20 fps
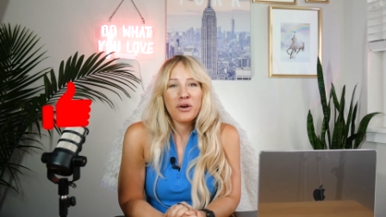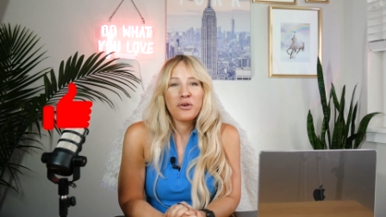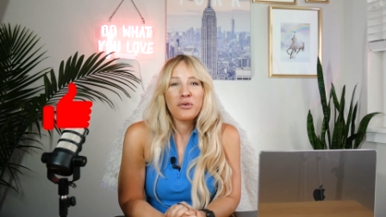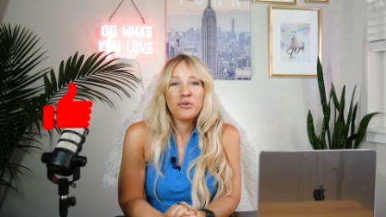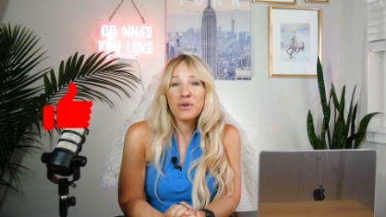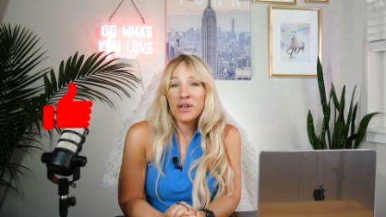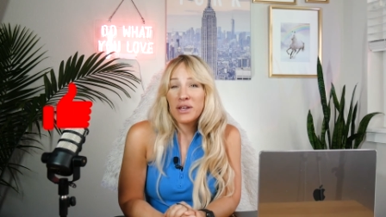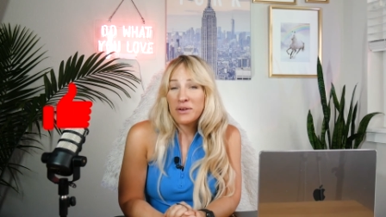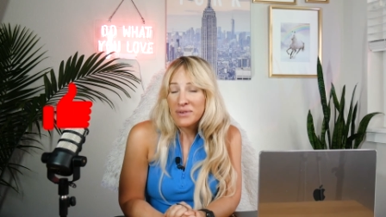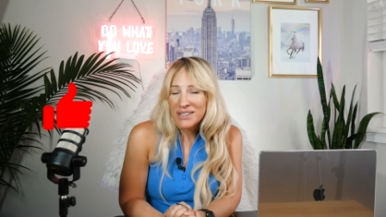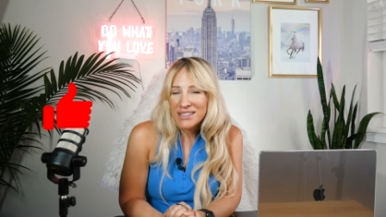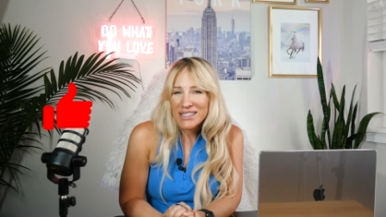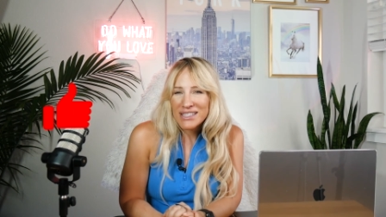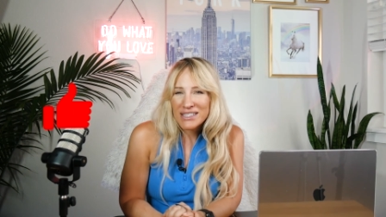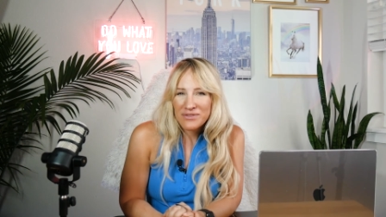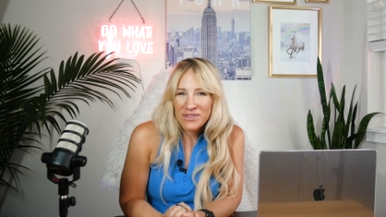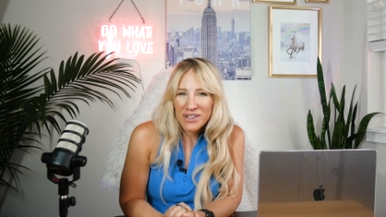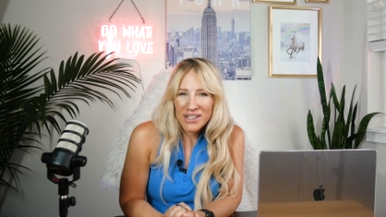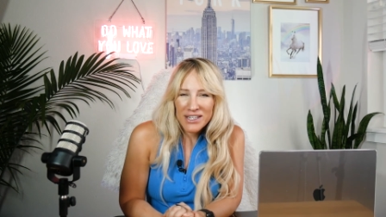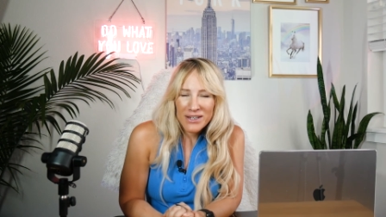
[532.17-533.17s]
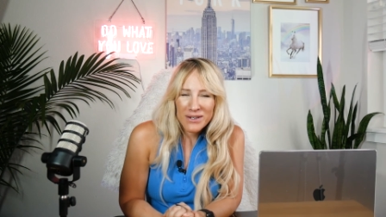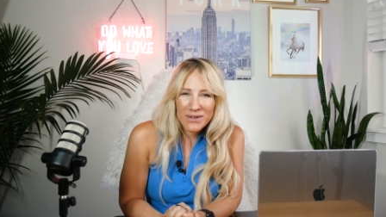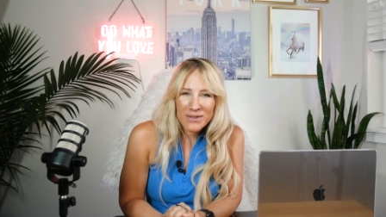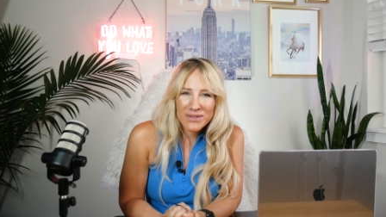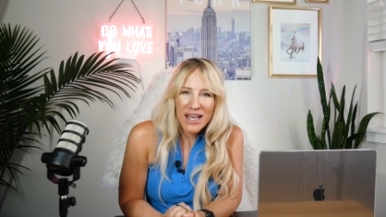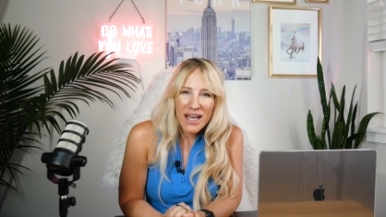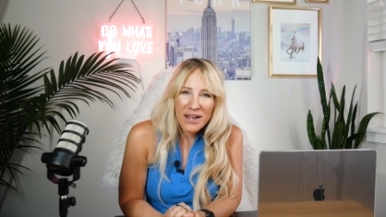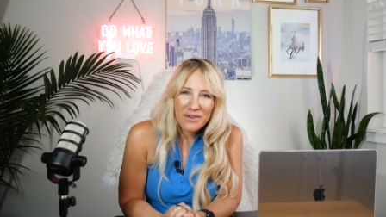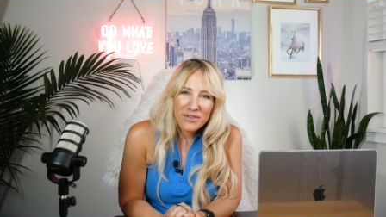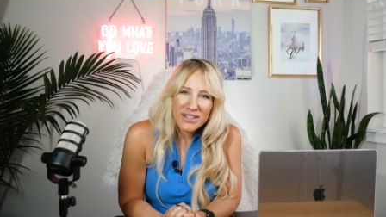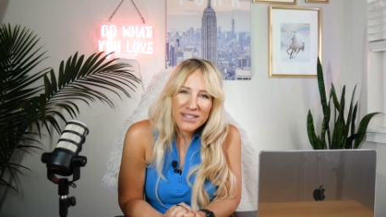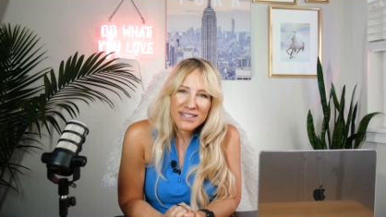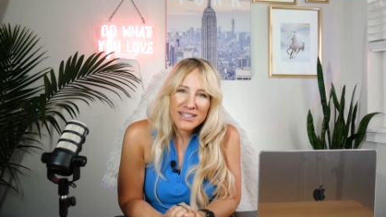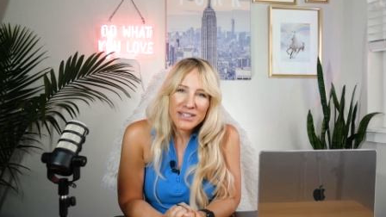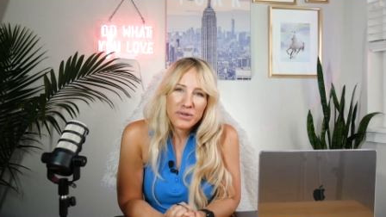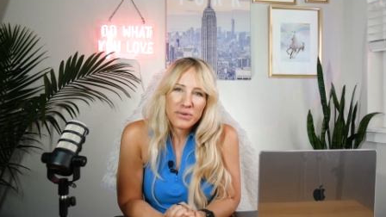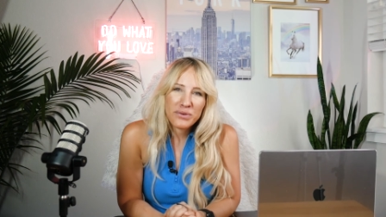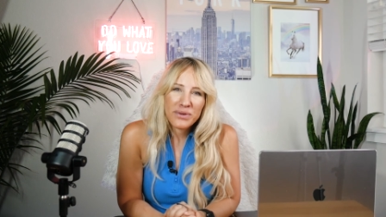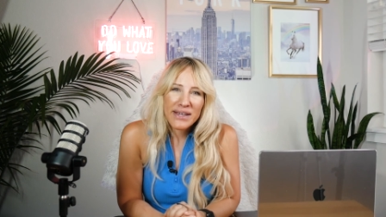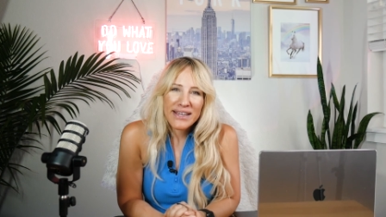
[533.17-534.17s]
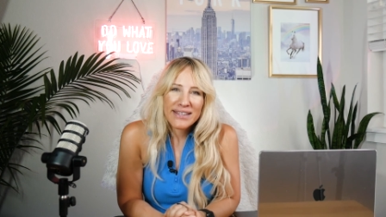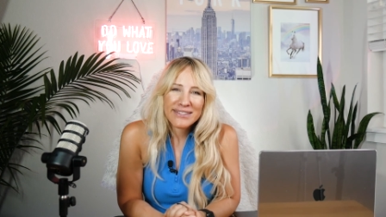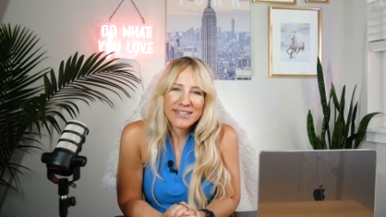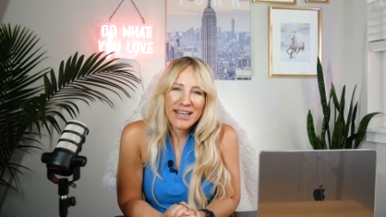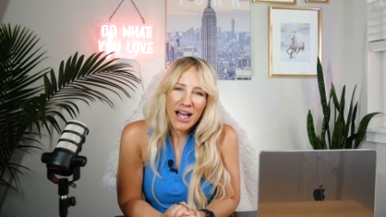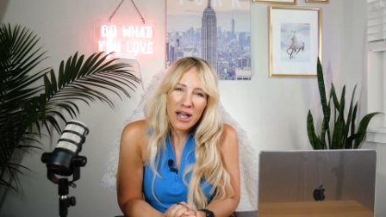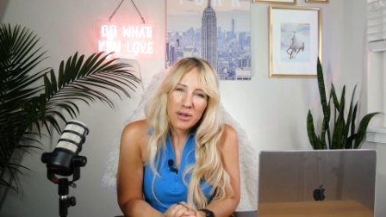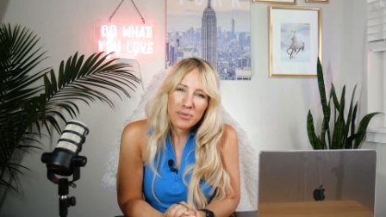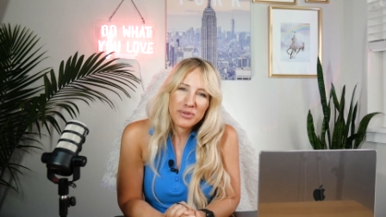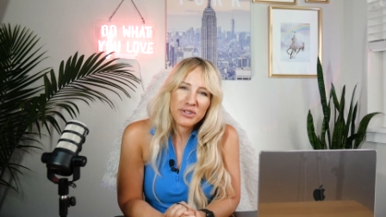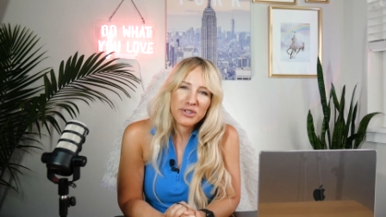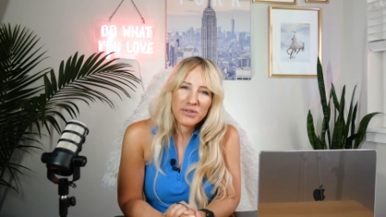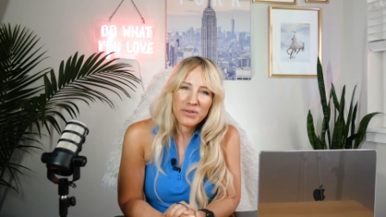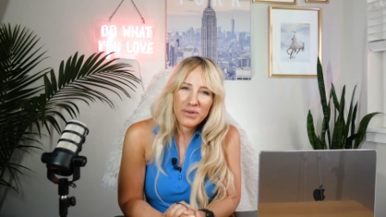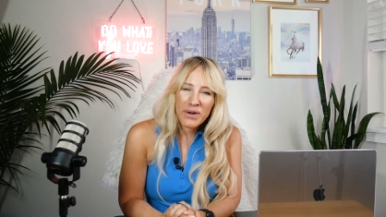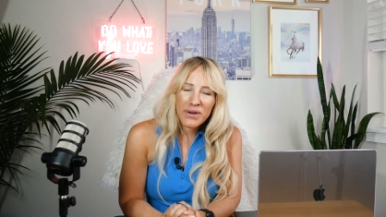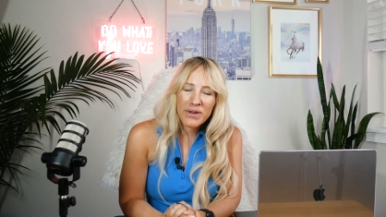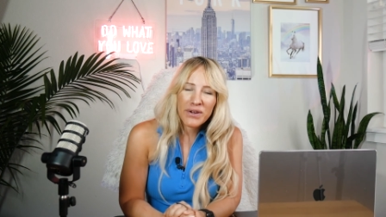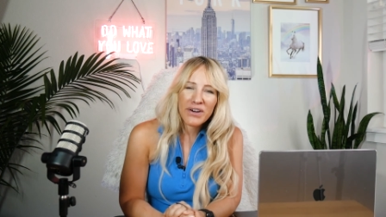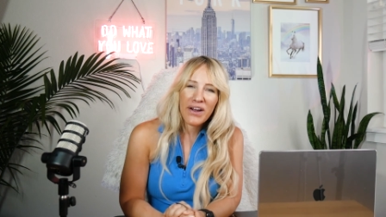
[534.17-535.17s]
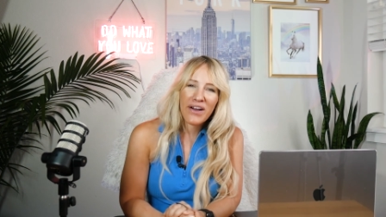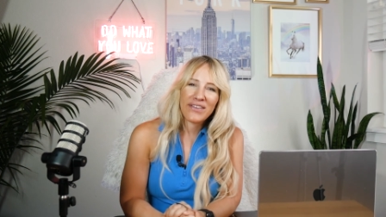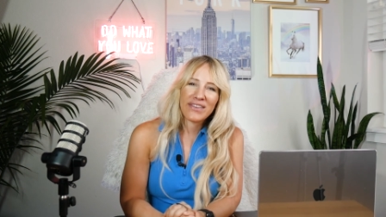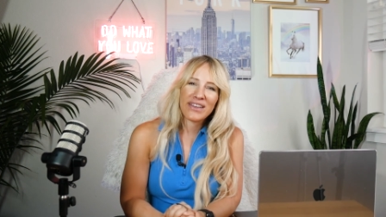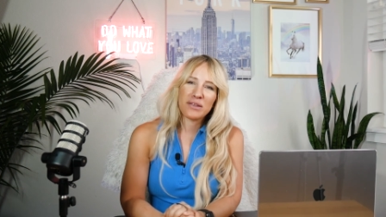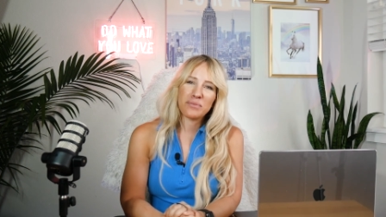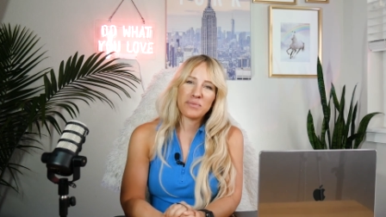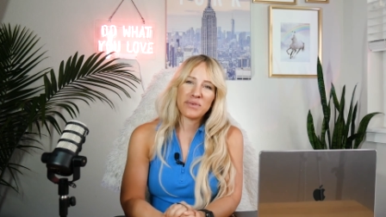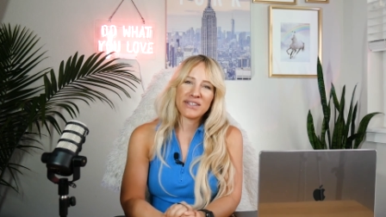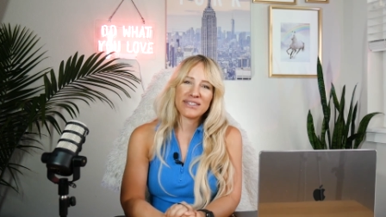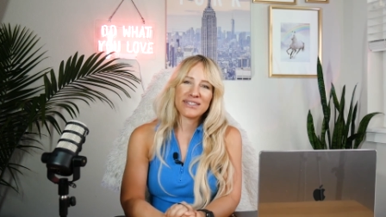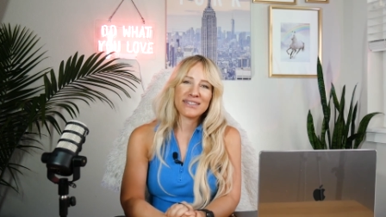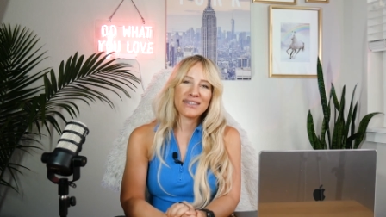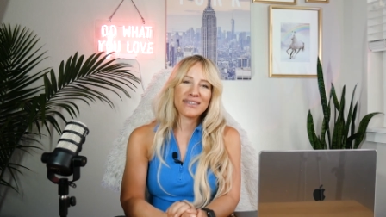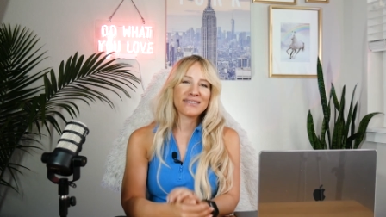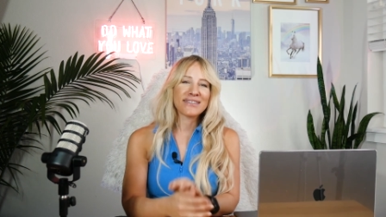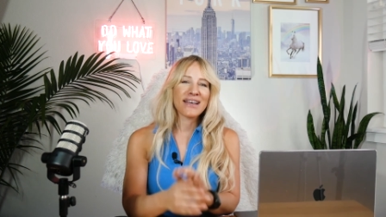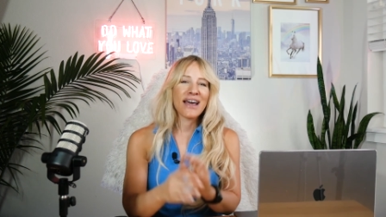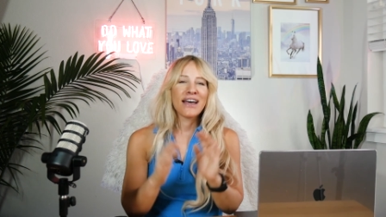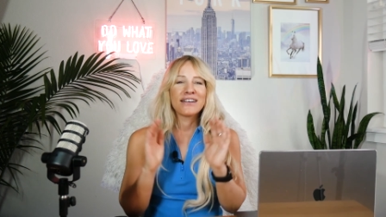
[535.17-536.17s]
We release videos every single week to help you grow your online business,